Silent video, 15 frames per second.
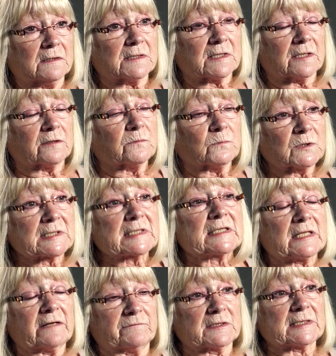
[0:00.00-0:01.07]
So it was
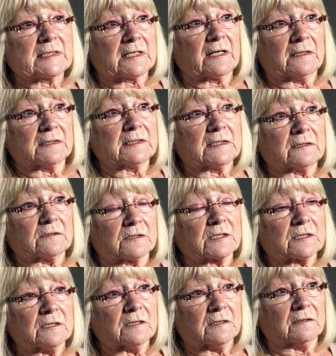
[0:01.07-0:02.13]
devastating
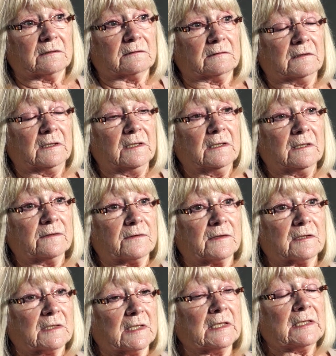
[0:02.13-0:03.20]
to learn
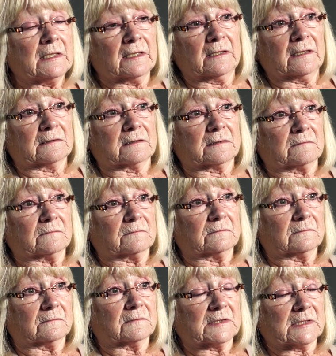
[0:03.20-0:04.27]
that he had
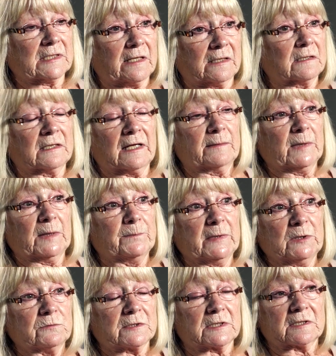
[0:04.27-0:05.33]
taken out our
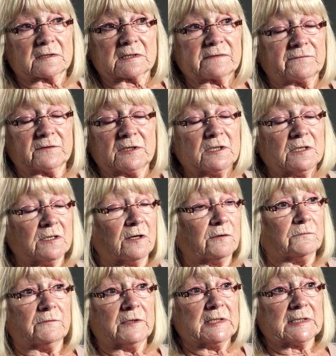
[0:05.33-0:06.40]
milk ducts for no
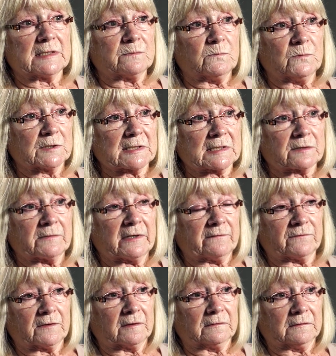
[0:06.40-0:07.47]
reason
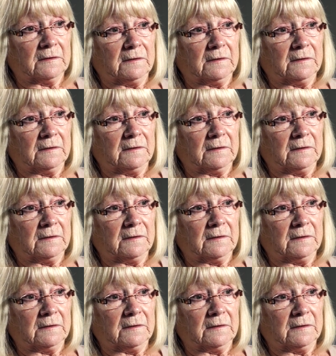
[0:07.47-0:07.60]
whatsoever.